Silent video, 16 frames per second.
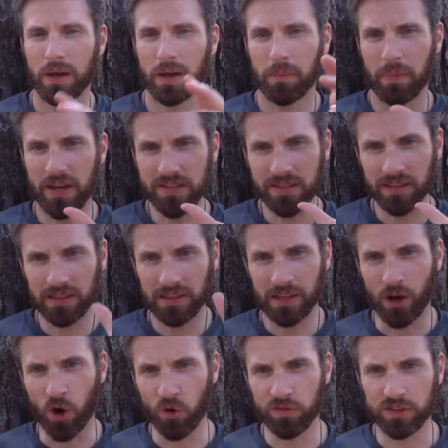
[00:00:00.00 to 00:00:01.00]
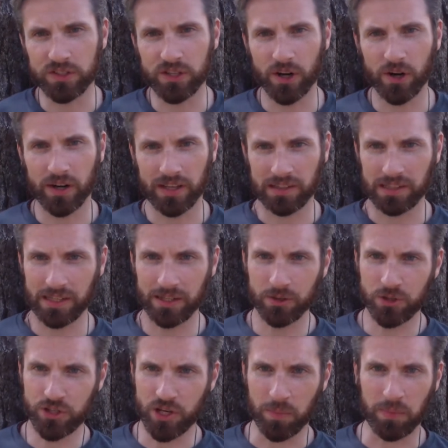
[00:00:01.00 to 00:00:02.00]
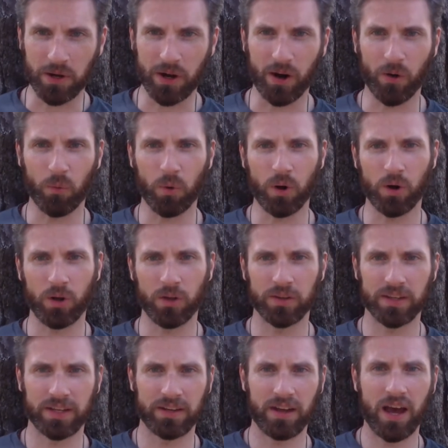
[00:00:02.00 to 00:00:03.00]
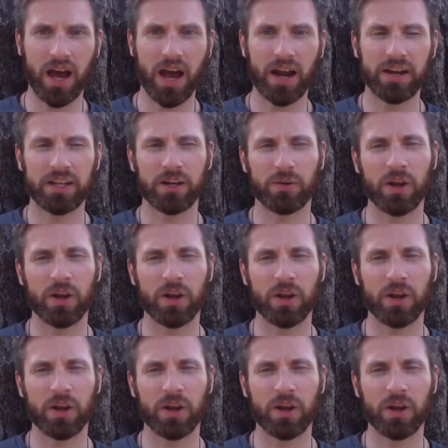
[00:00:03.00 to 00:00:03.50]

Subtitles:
basically overturning leadership in our world, and not